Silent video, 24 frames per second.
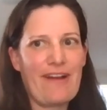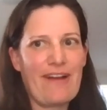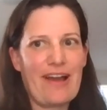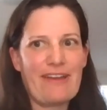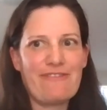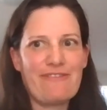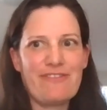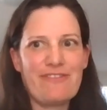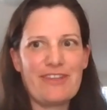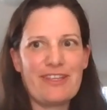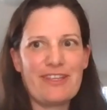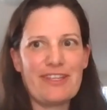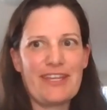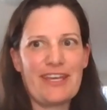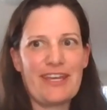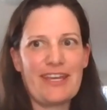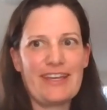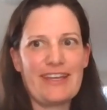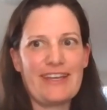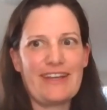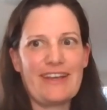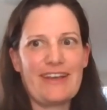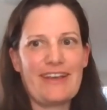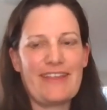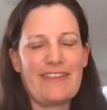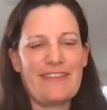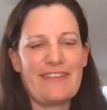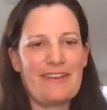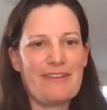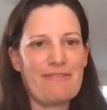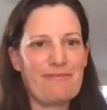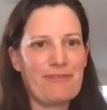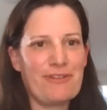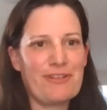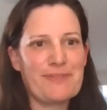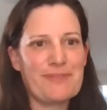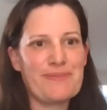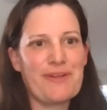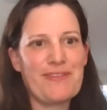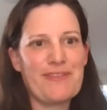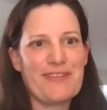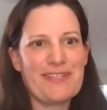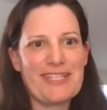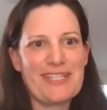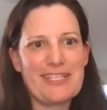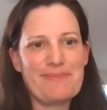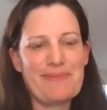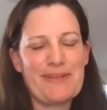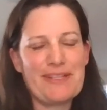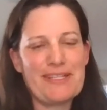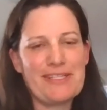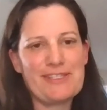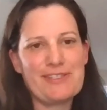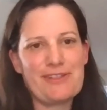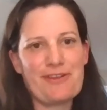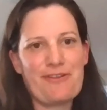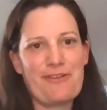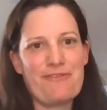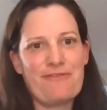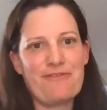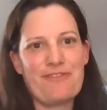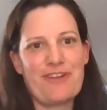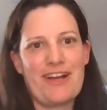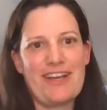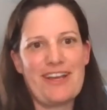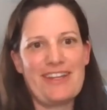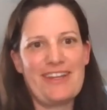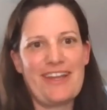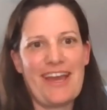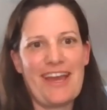I feel like Rosemary, this has been so fun.